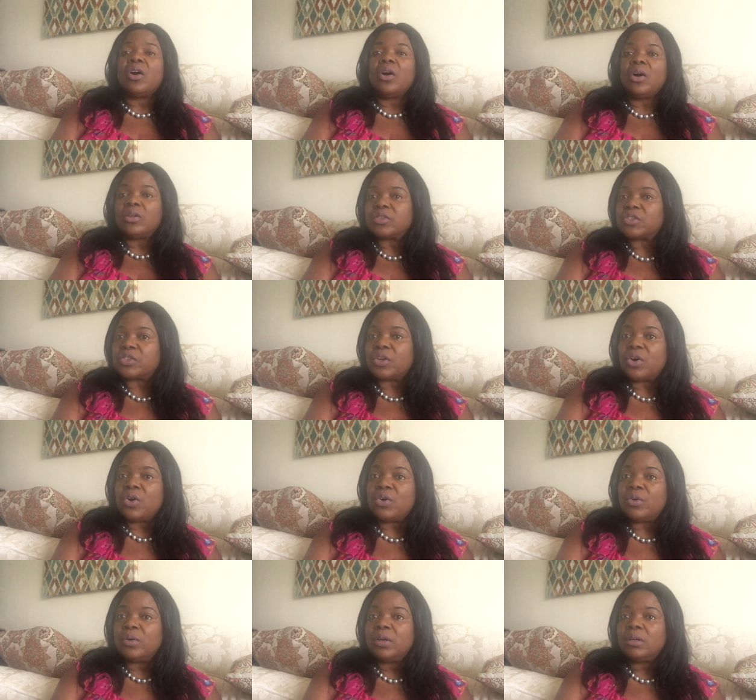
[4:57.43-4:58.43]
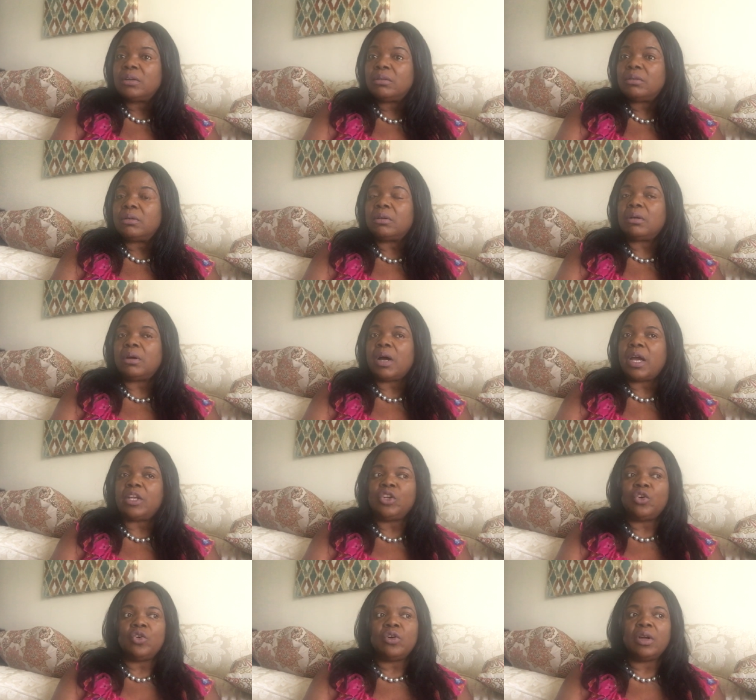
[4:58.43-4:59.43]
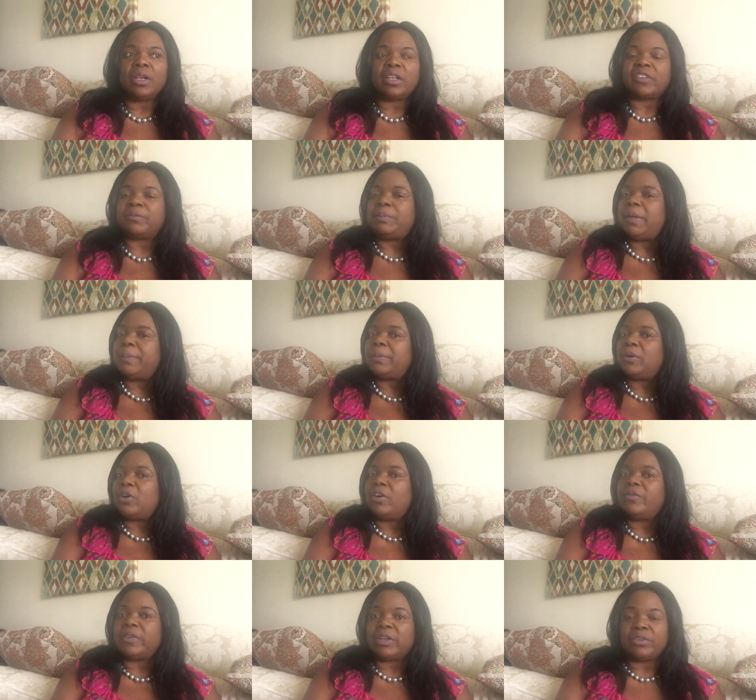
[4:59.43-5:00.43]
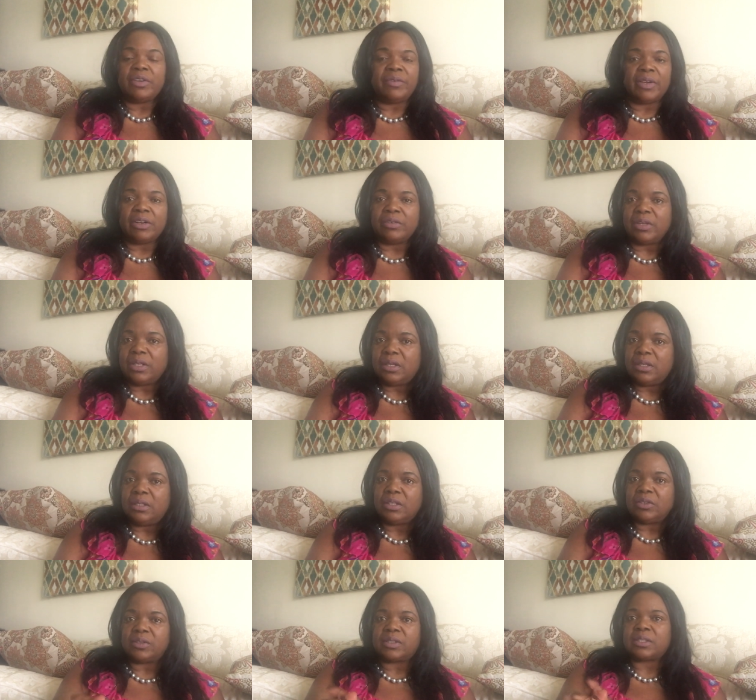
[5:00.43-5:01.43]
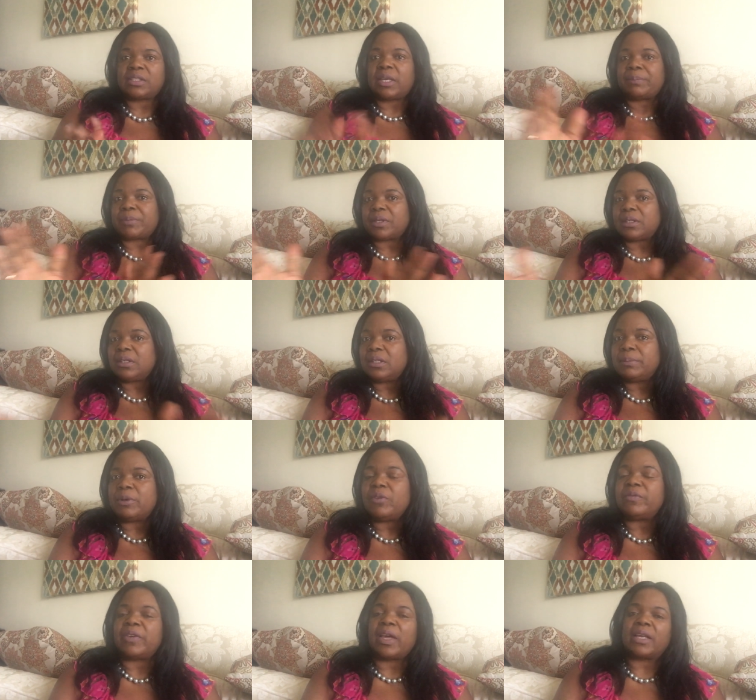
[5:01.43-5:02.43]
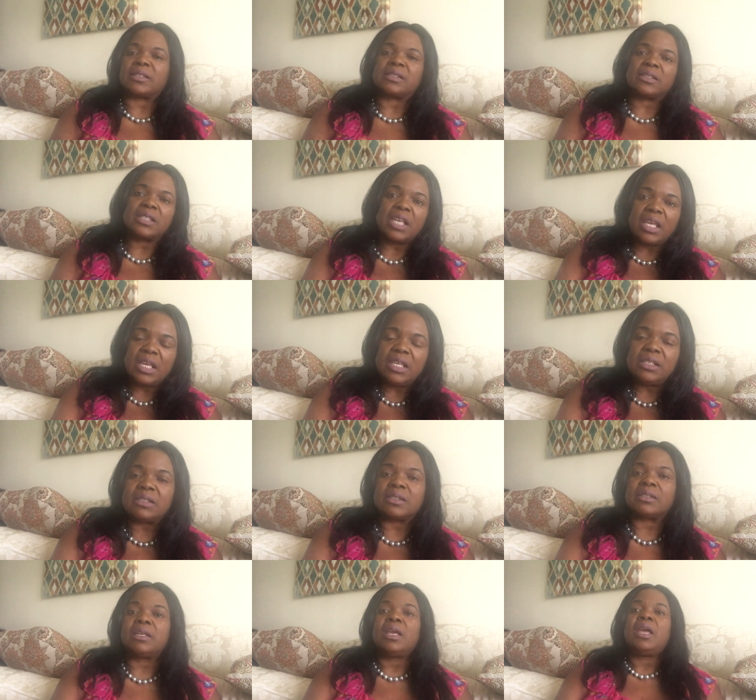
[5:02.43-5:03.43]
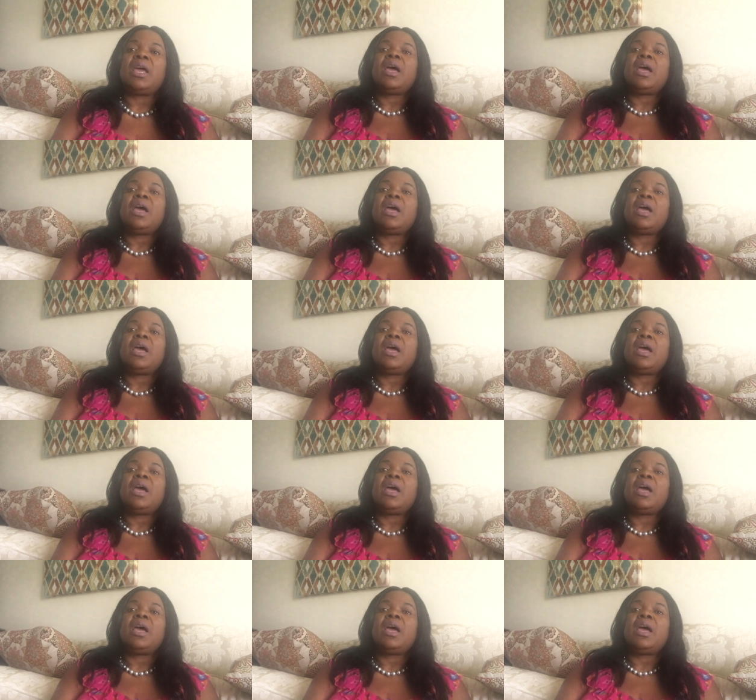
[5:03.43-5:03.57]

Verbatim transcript: Also, I know a lot of people are very, very, you know, skeptical about vaccines.